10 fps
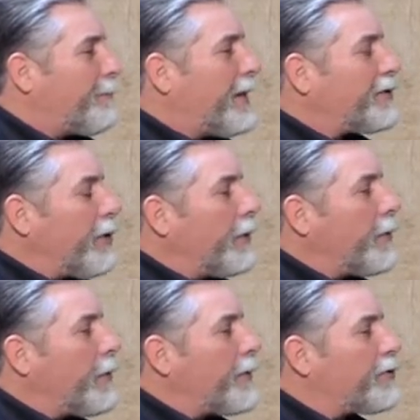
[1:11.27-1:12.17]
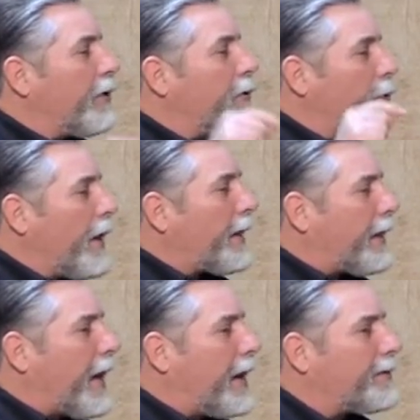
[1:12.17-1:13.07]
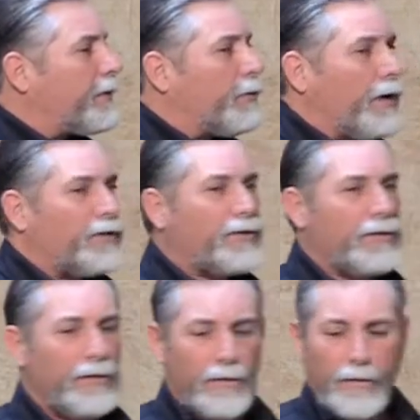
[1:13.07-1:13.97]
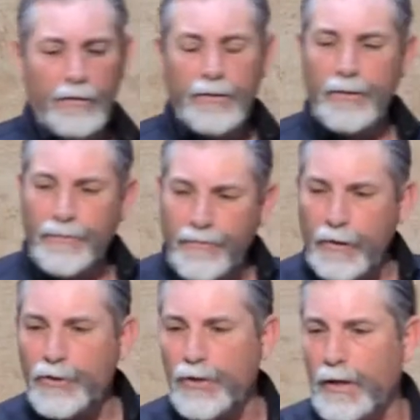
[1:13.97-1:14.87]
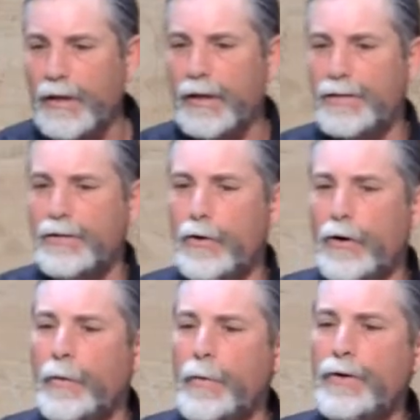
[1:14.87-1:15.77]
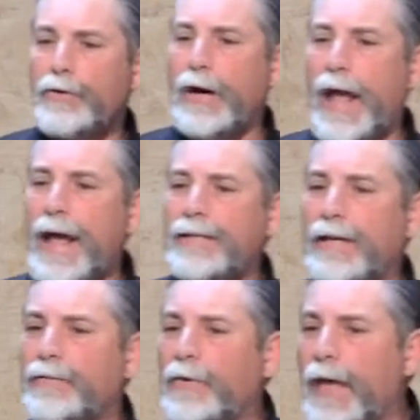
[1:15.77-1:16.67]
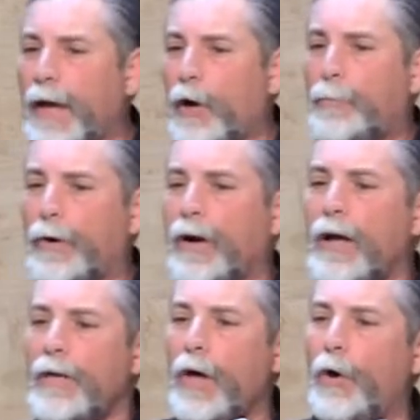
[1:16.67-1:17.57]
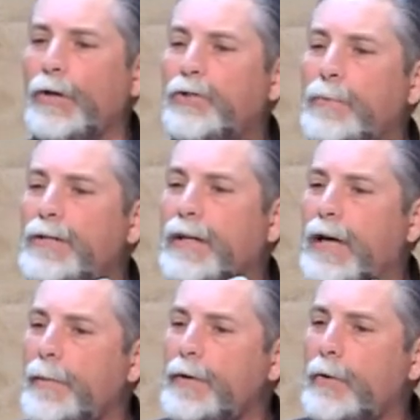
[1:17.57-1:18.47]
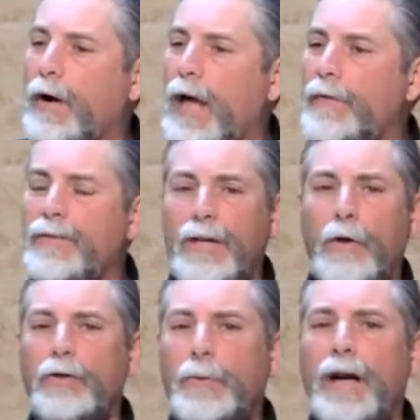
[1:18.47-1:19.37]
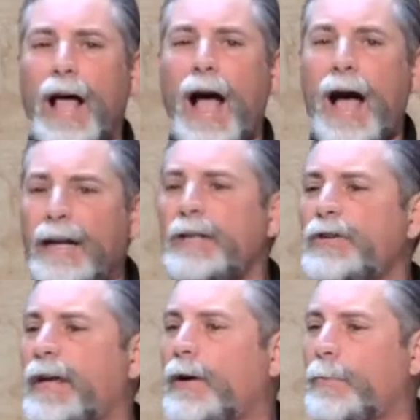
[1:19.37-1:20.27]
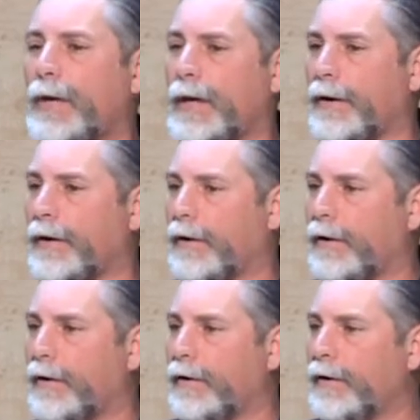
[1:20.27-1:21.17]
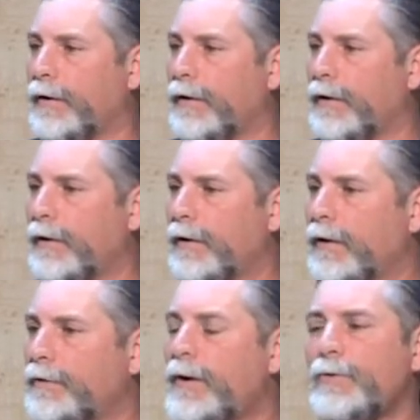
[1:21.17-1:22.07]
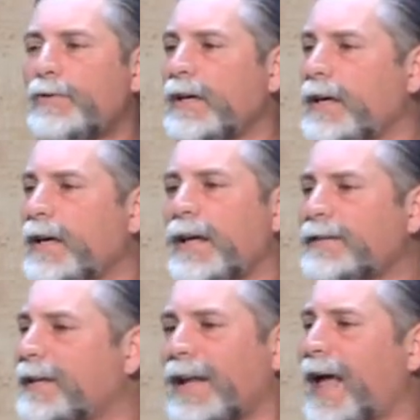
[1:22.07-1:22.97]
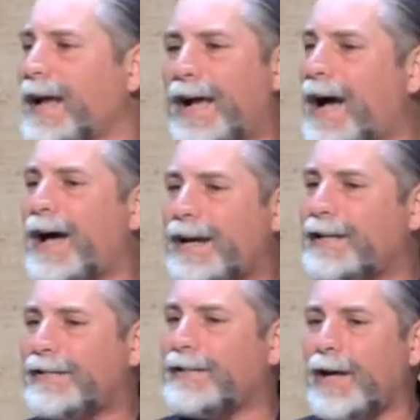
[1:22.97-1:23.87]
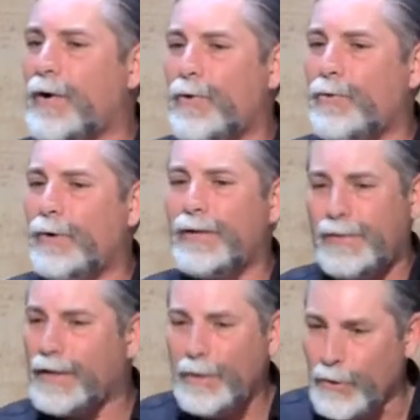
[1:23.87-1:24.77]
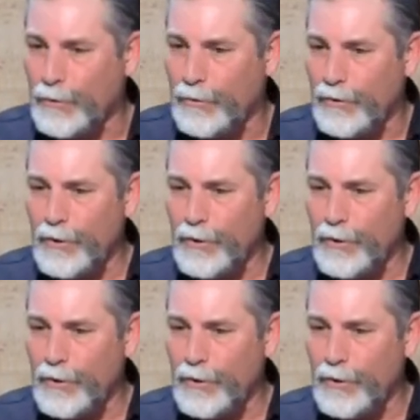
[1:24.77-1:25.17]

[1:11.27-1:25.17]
But it's only when we start recognizing what's deficient in us. It's only when we start asking for the helper, the Holy Spirit, to come into our life and say, Holy Spirit, I need you to help me here. Folks, it isn't like God doesn't know it's in you.